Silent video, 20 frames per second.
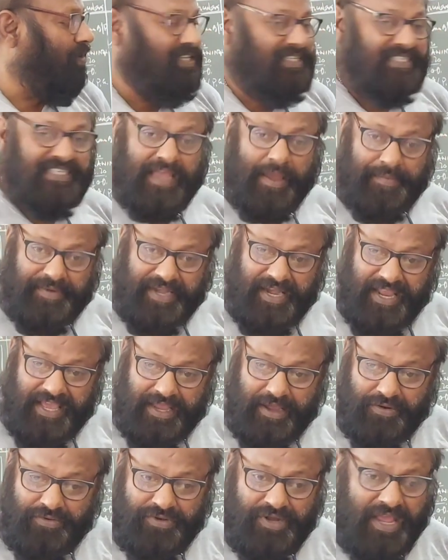is capital
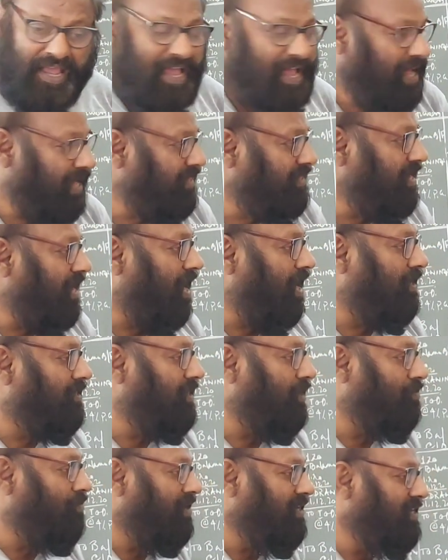account and the
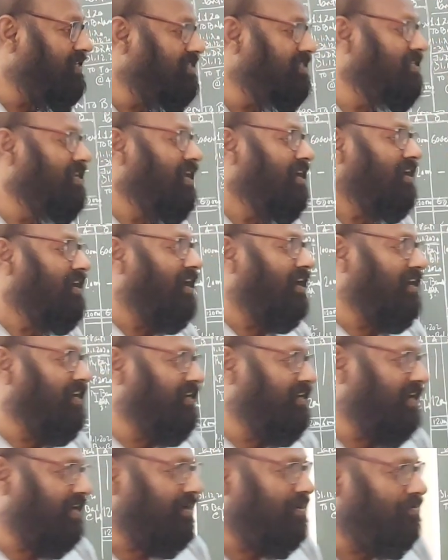other one is current
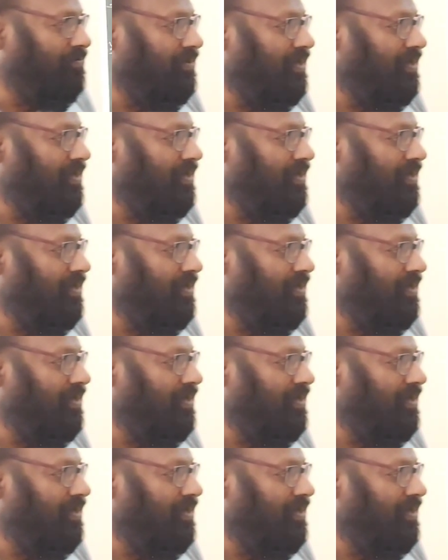account.